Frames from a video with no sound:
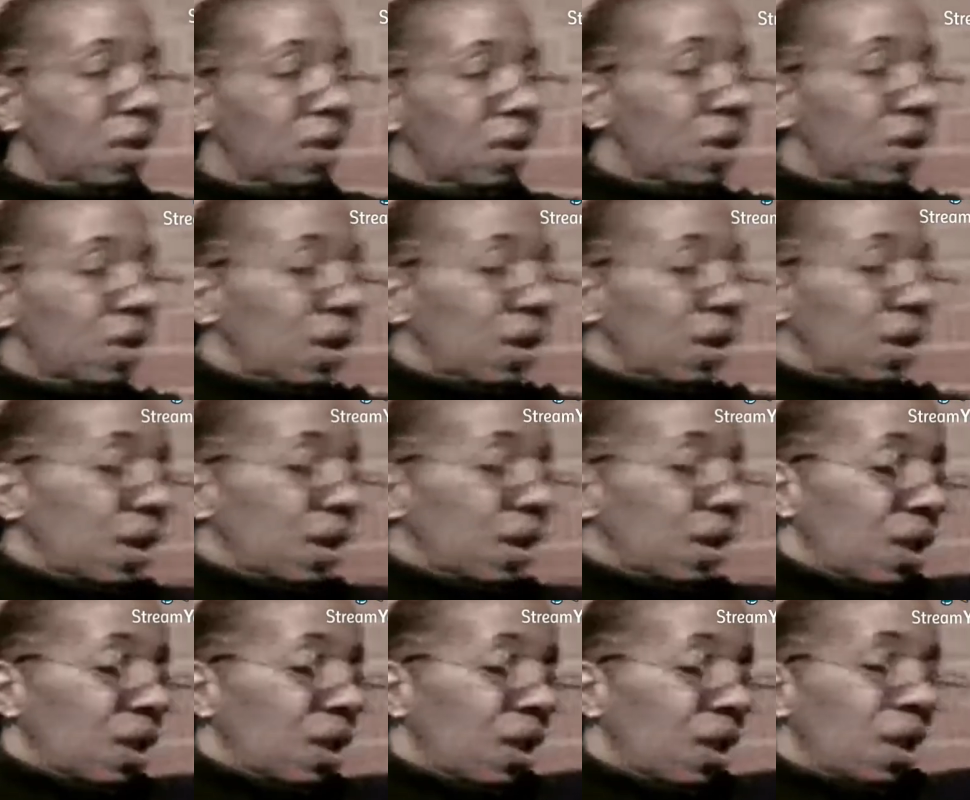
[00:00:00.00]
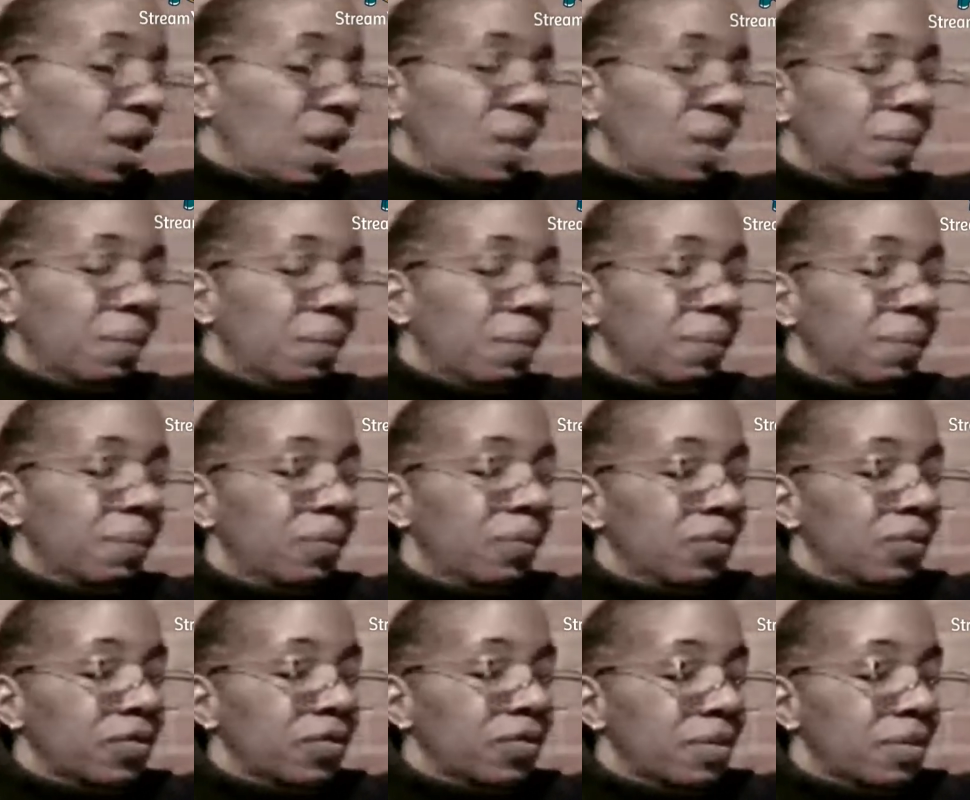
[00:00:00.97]
Let me move some of this stuff
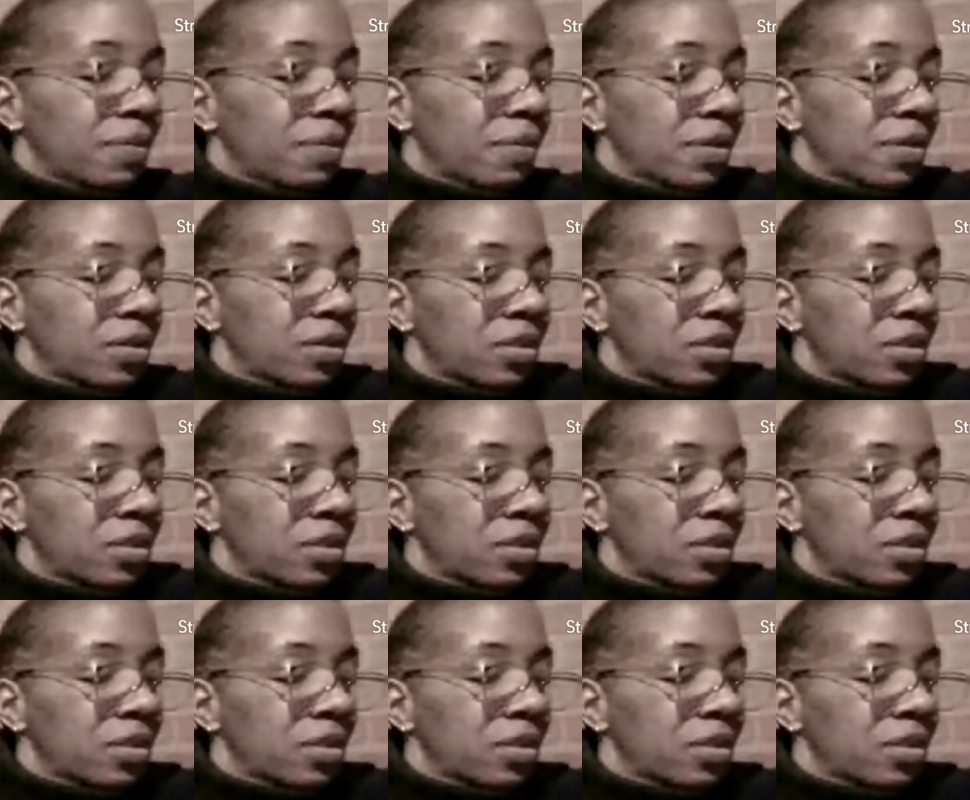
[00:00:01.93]
around.